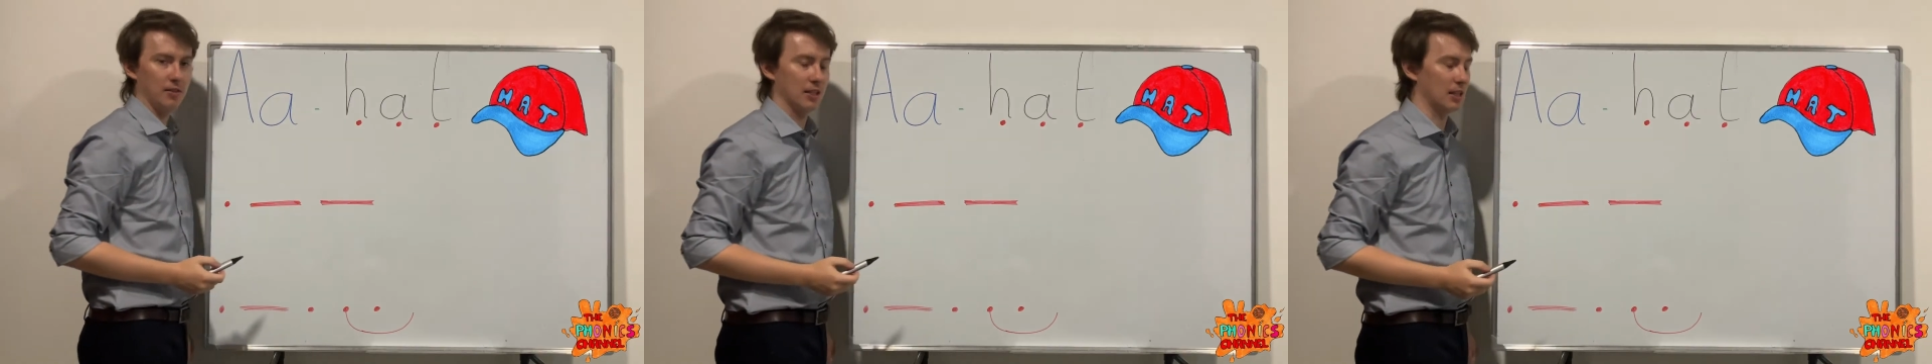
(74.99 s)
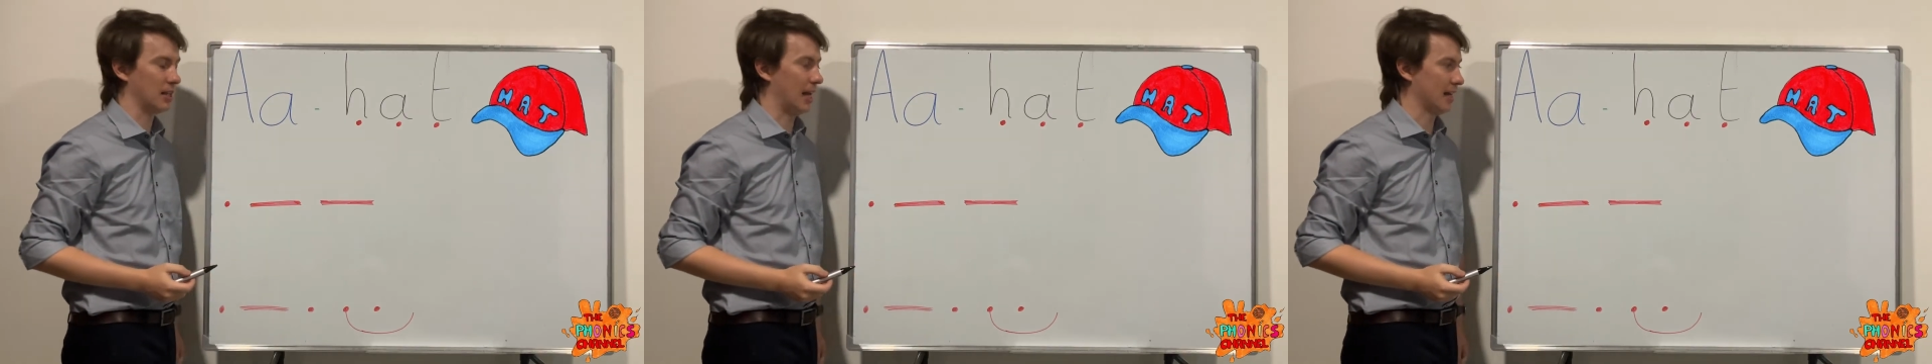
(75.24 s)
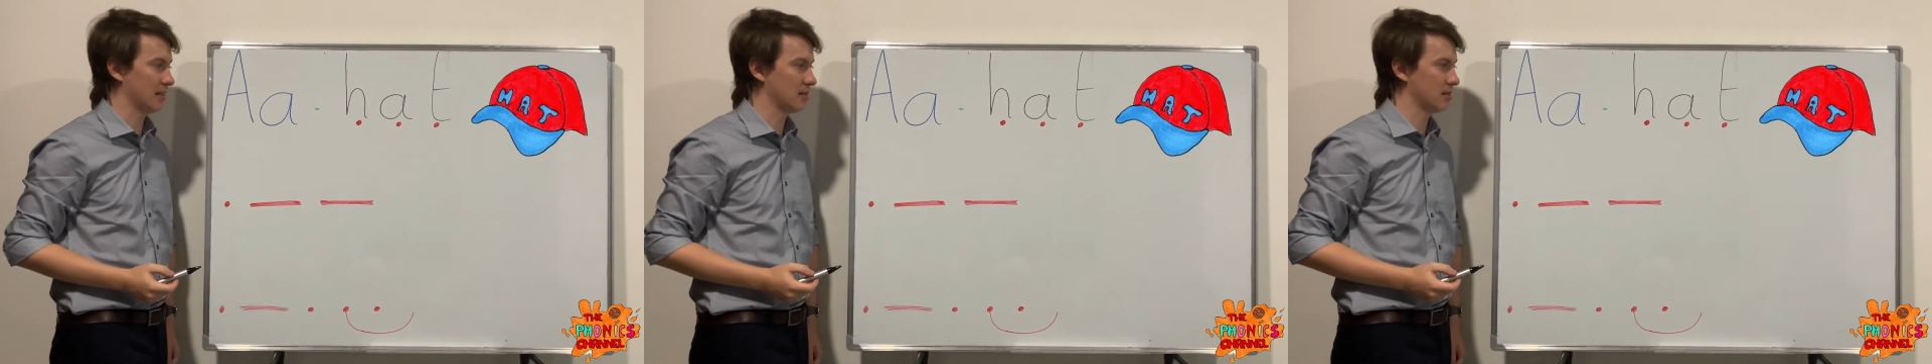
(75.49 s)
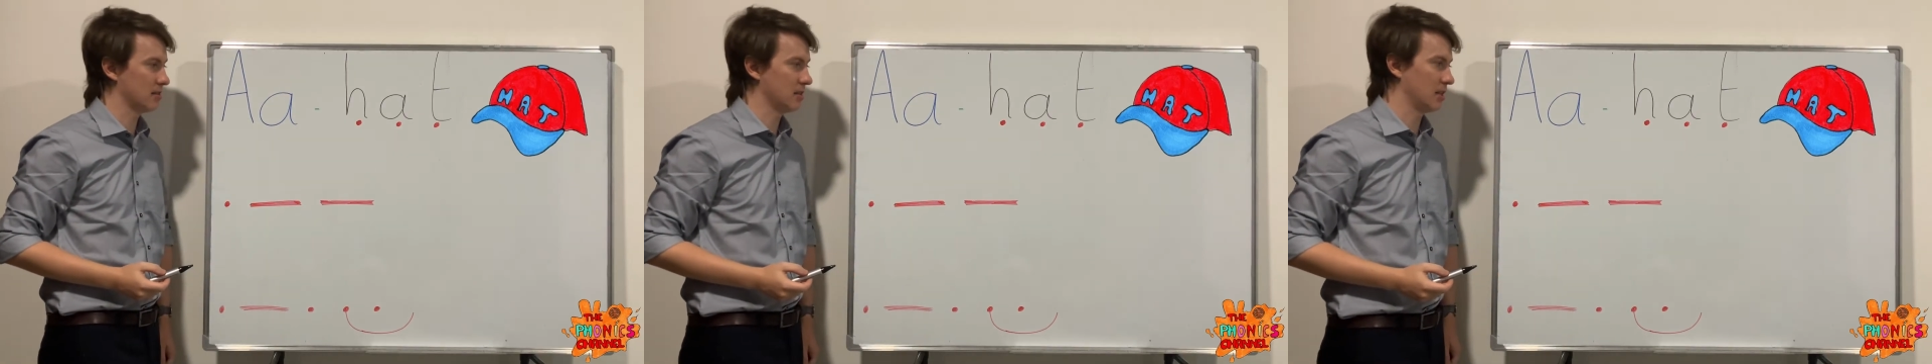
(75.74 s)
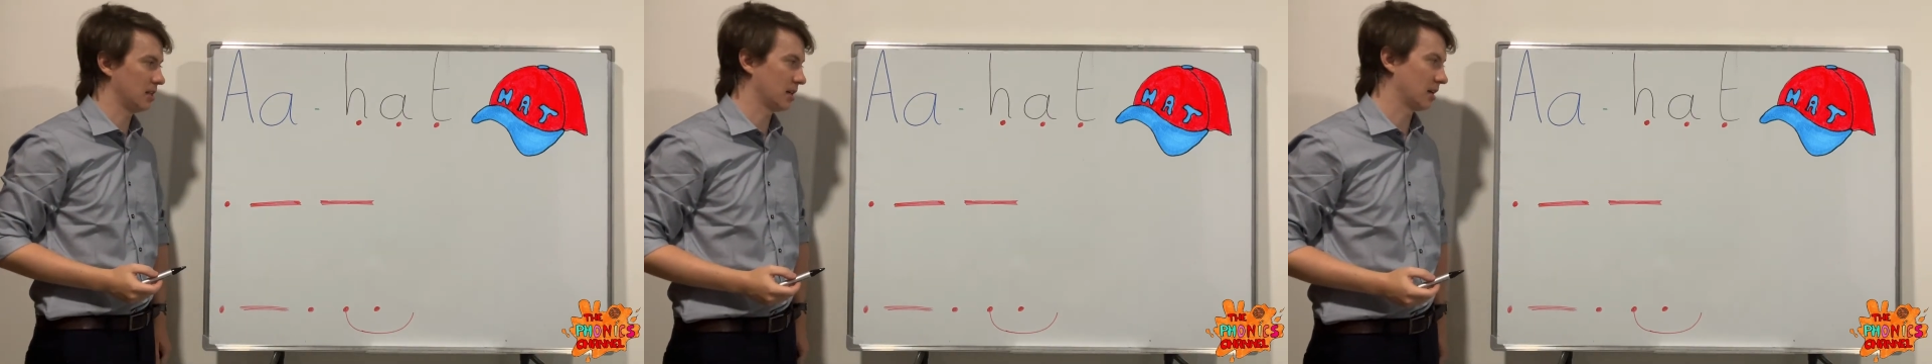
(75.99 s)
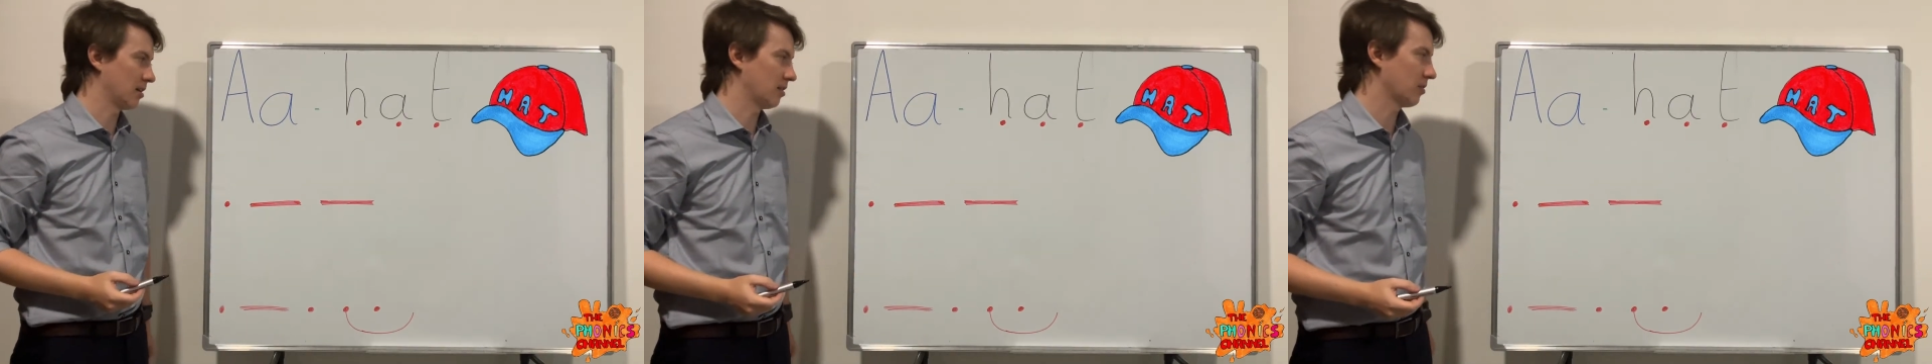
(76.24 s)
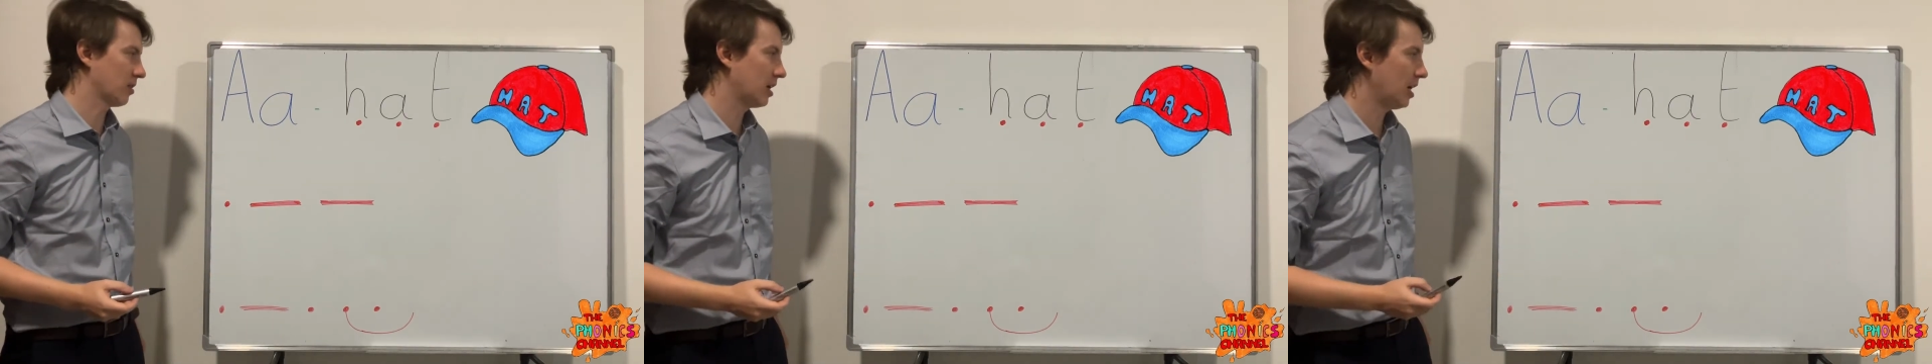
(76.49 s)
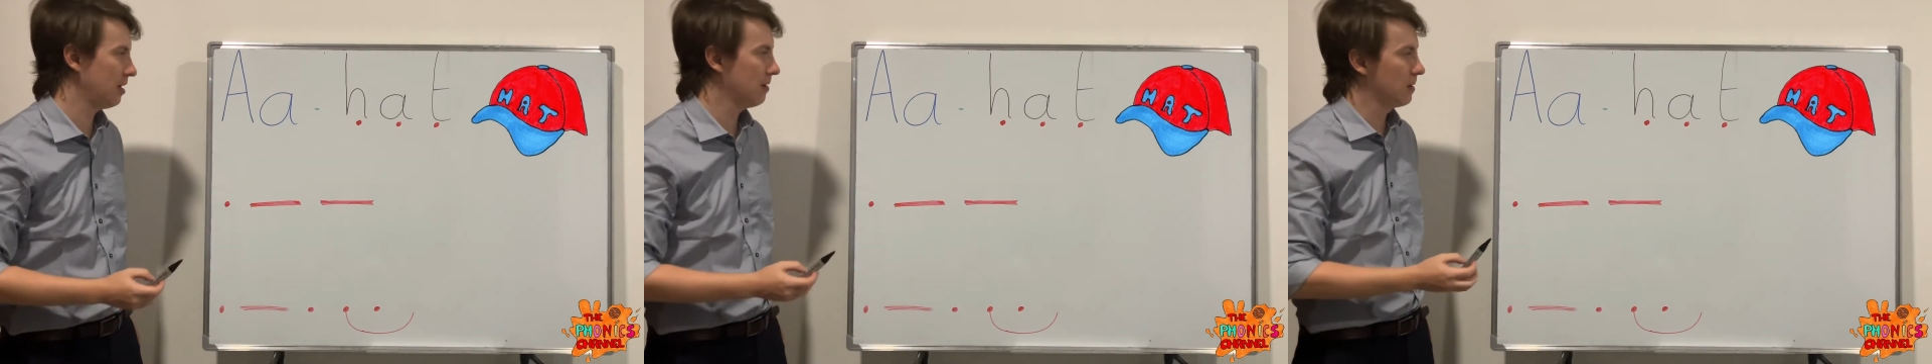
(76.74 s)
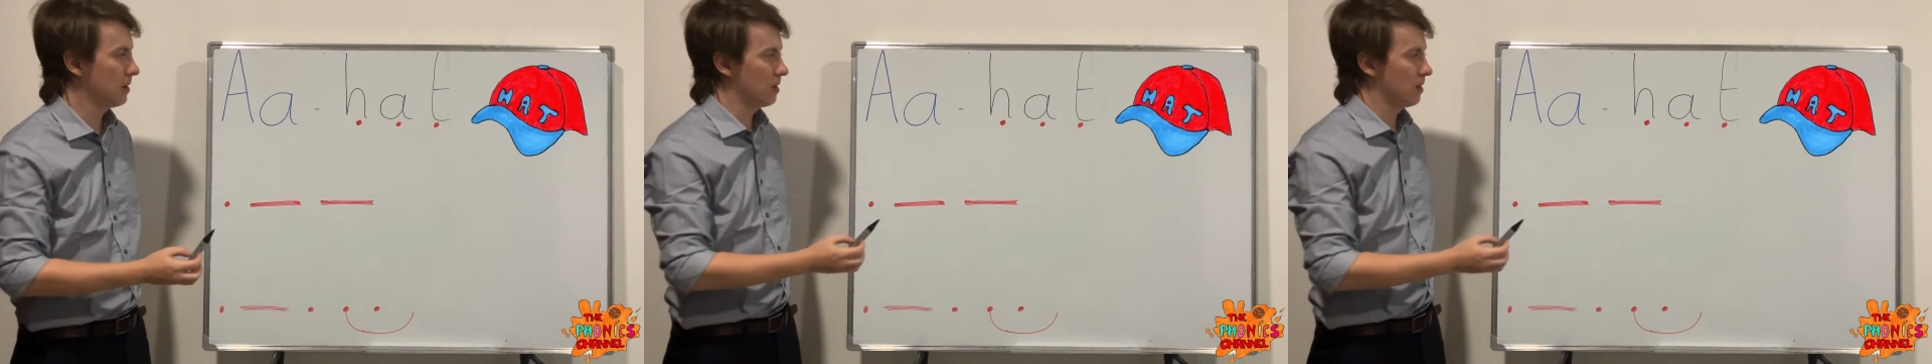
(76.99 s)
the letters here. Okay?